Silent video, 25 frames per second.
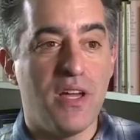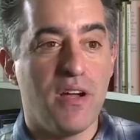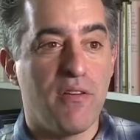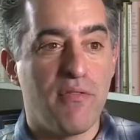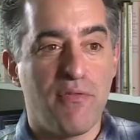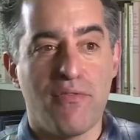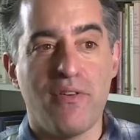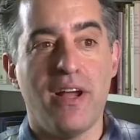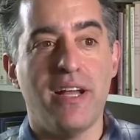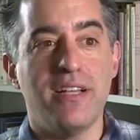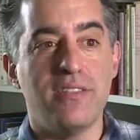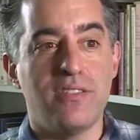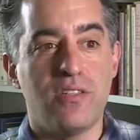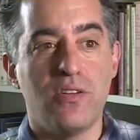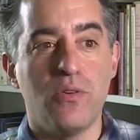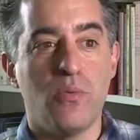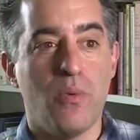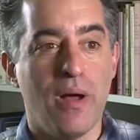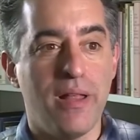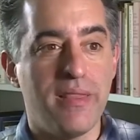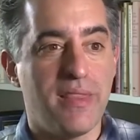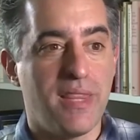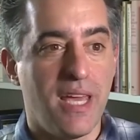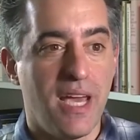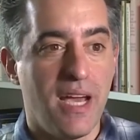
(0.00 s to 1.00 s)
their friends who
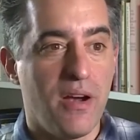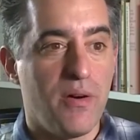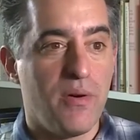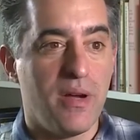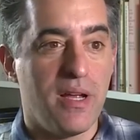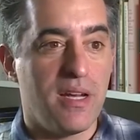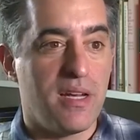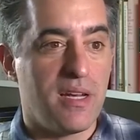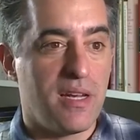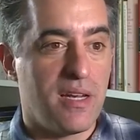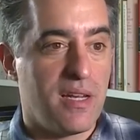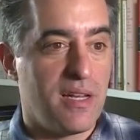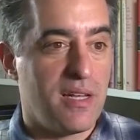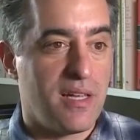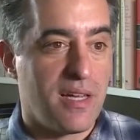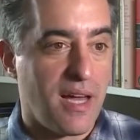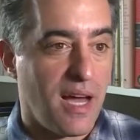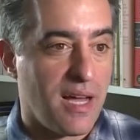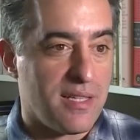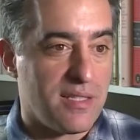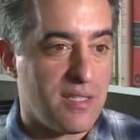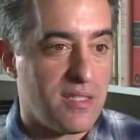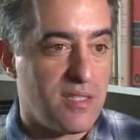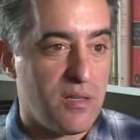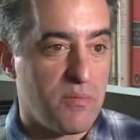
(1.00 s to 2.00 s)
went there and
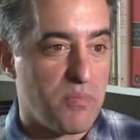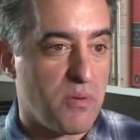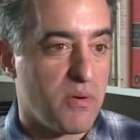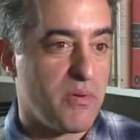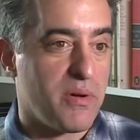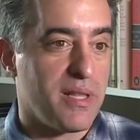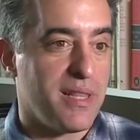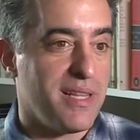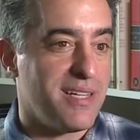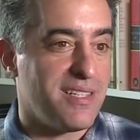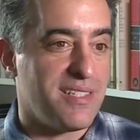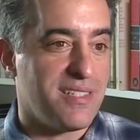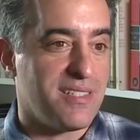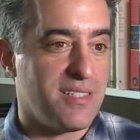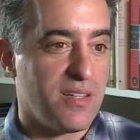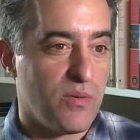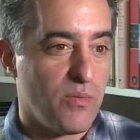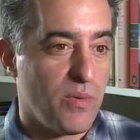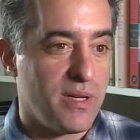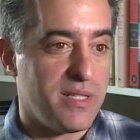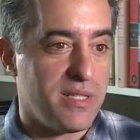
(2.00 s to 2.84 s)
got super religious and